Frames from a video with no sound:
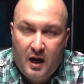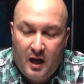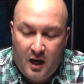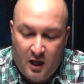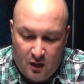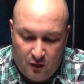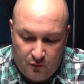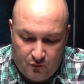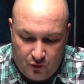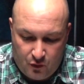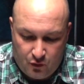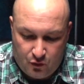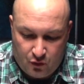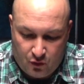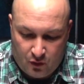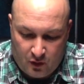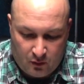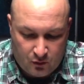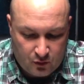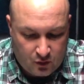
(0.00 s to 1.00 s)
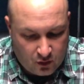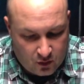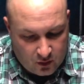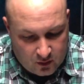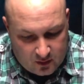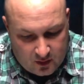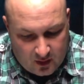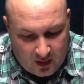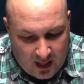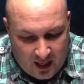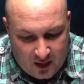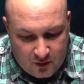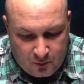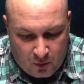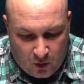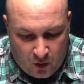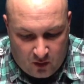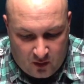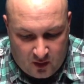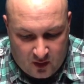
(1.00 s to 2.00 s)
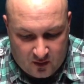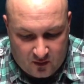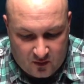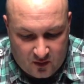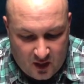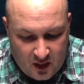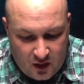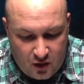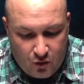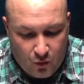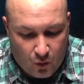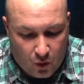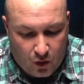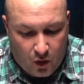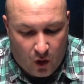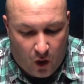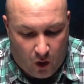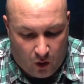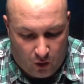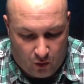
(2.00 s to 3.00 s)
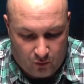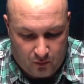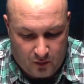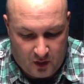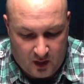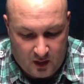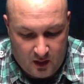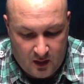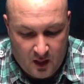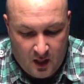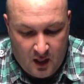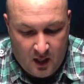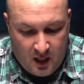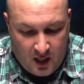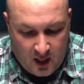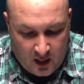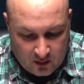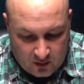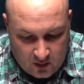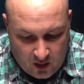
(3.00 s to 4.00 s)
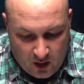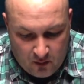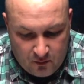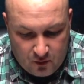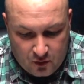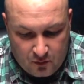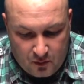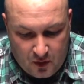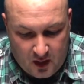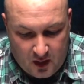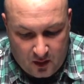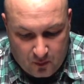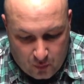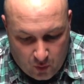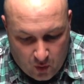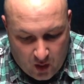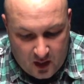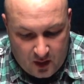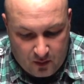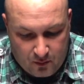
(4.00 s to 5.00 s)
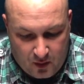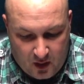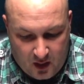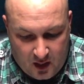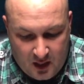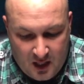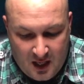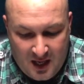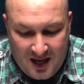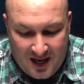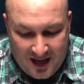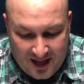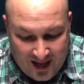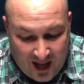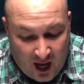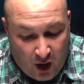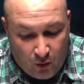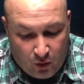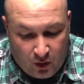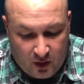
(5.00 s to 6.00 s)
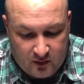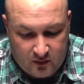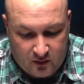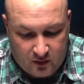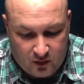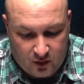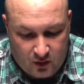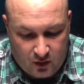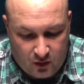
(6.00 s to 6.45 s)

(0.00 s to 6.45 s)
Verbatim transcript: and a future. And I want you to look at the last part of this. Then you will call on me and come to me and pray to me, and I will listen to